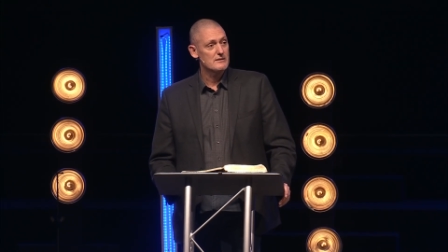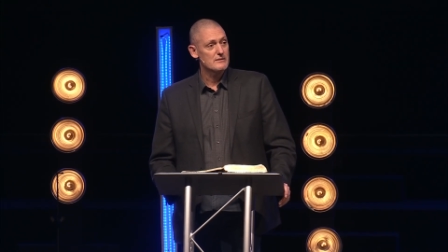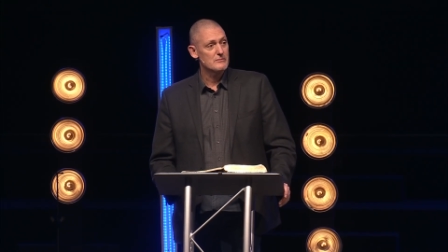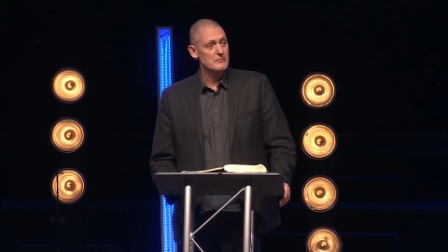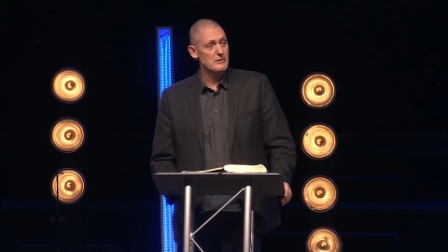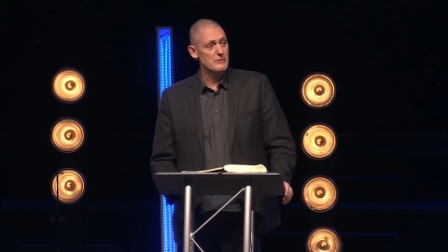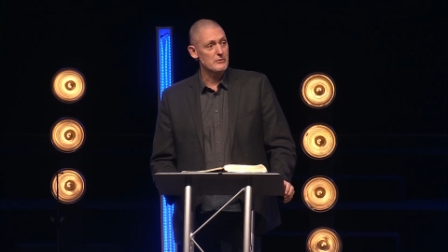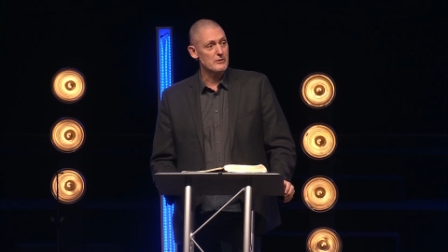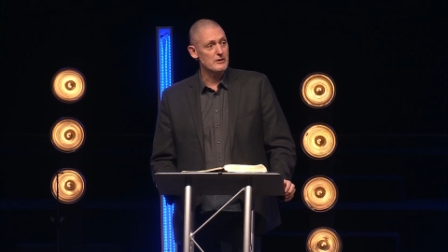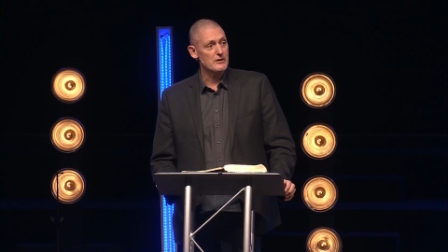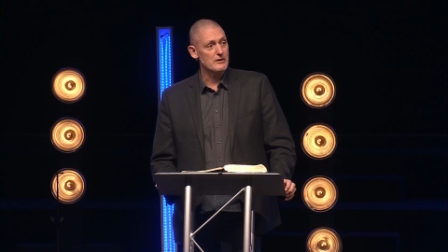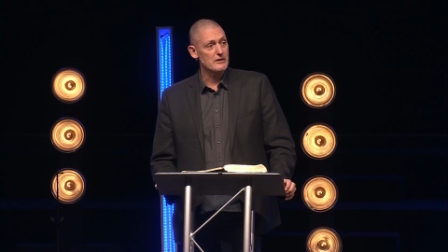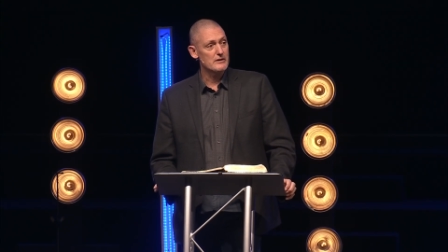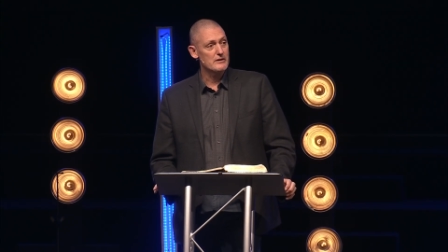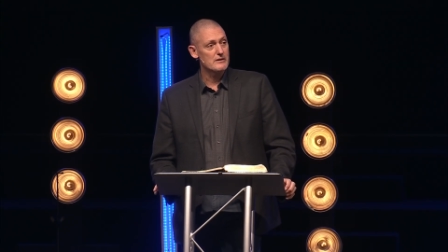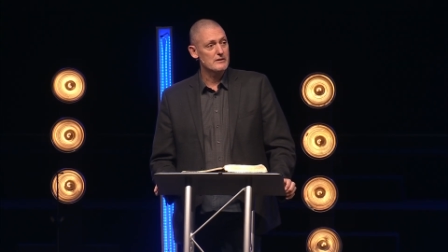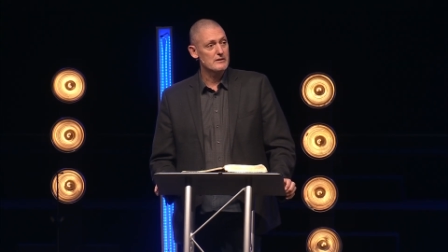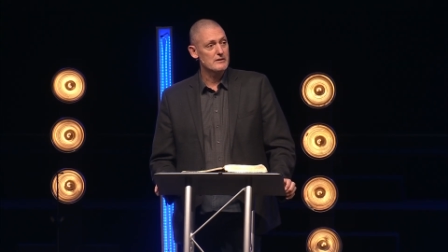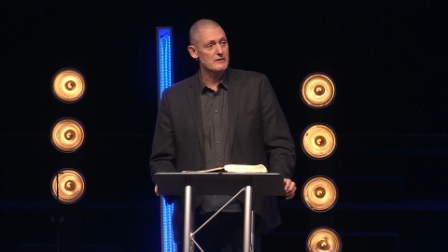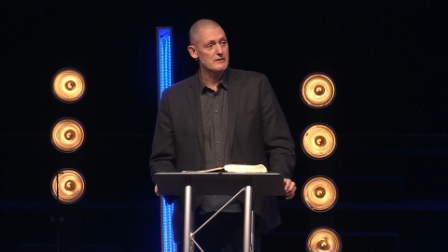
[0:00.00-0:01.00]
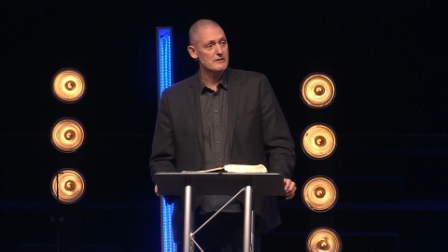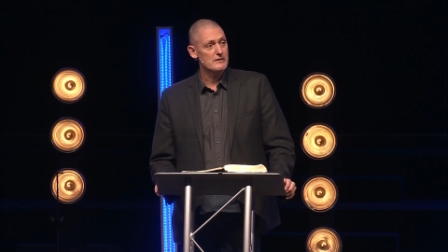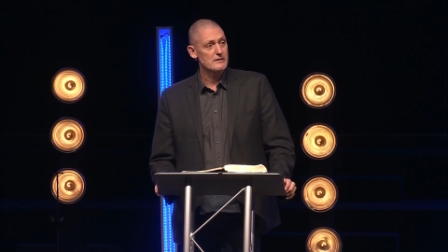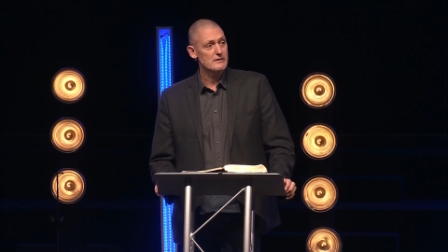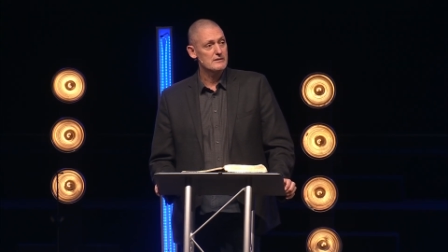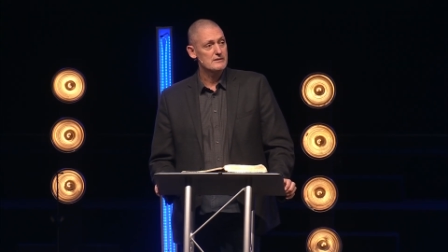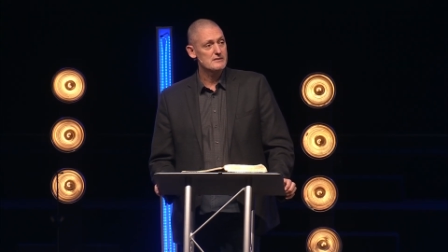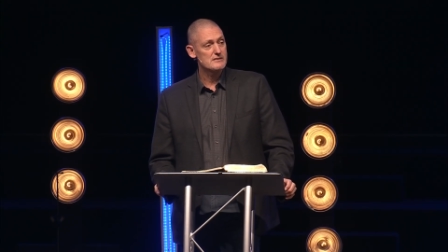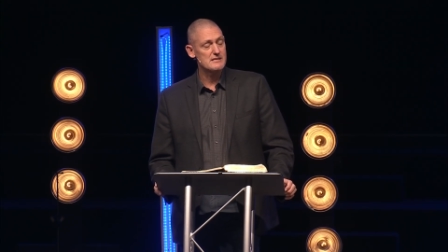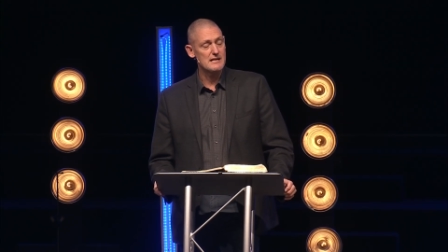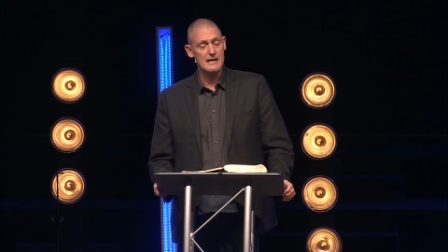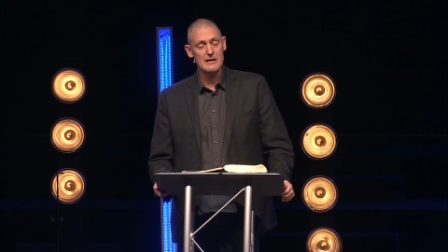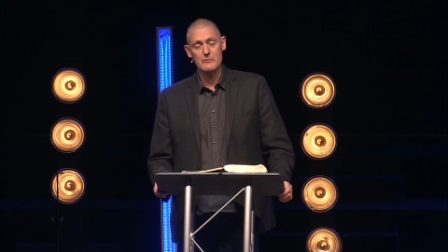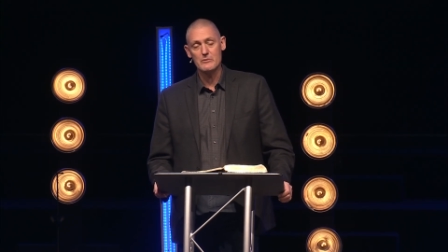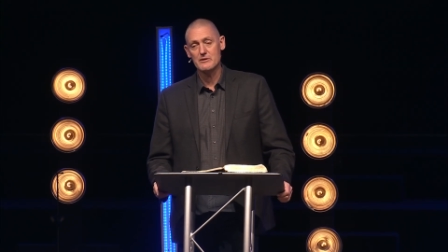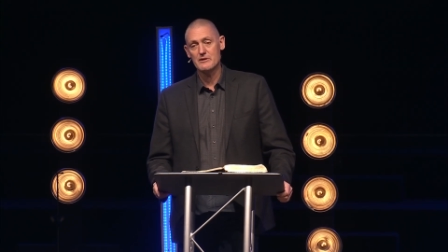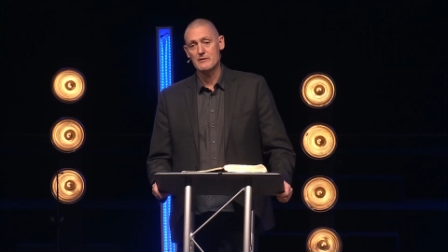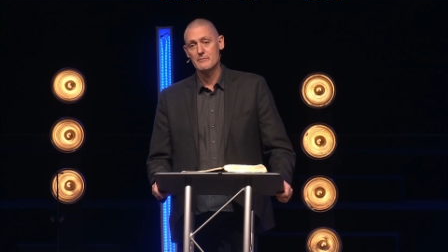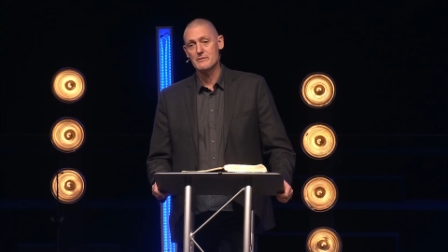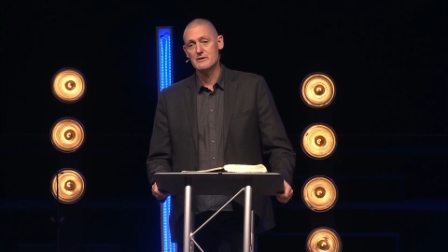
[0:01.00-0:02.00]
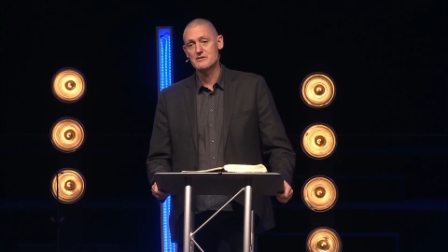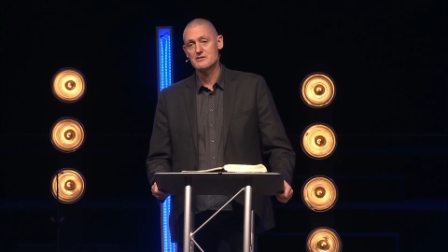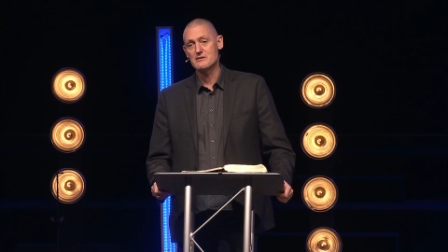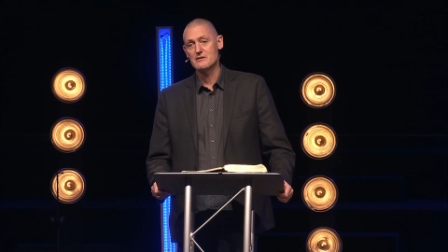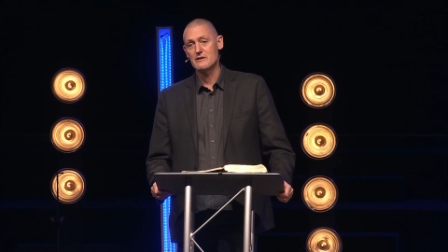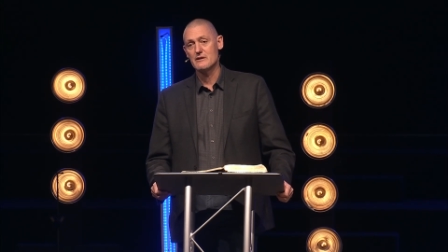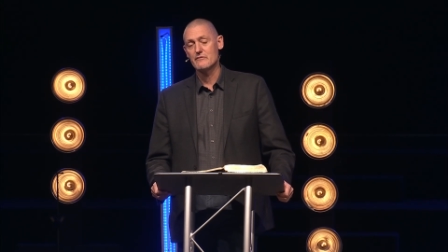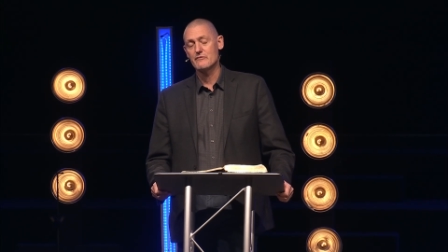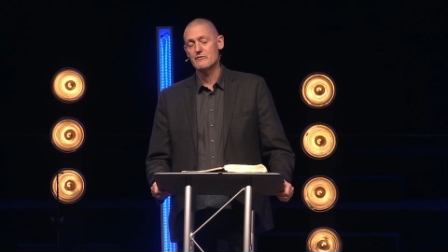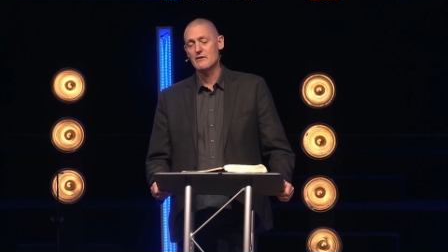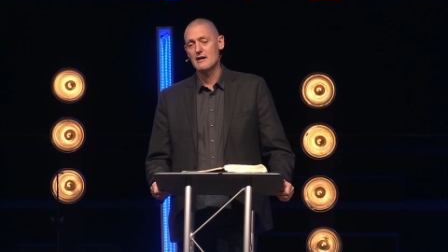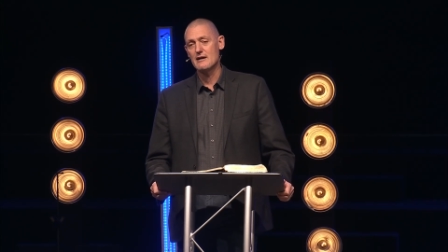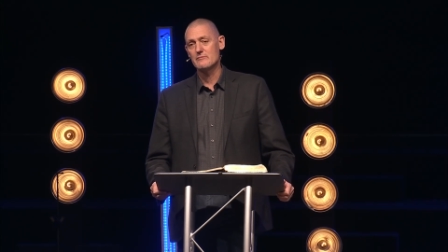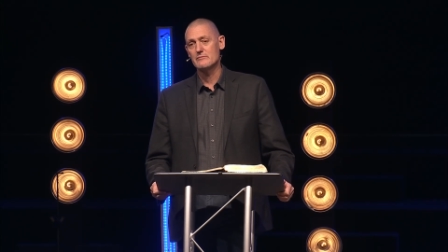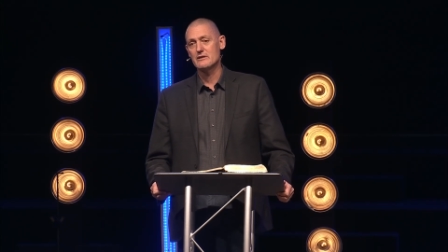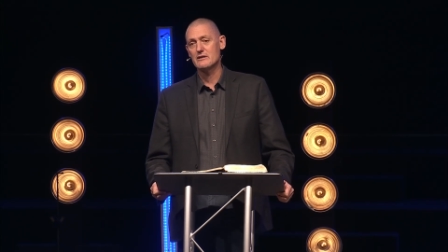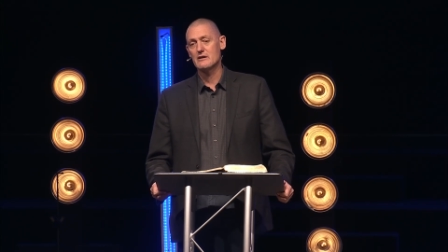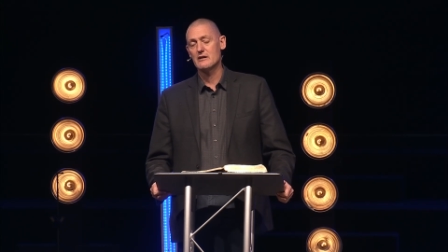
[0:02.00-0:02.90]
We were staying with a missionary family,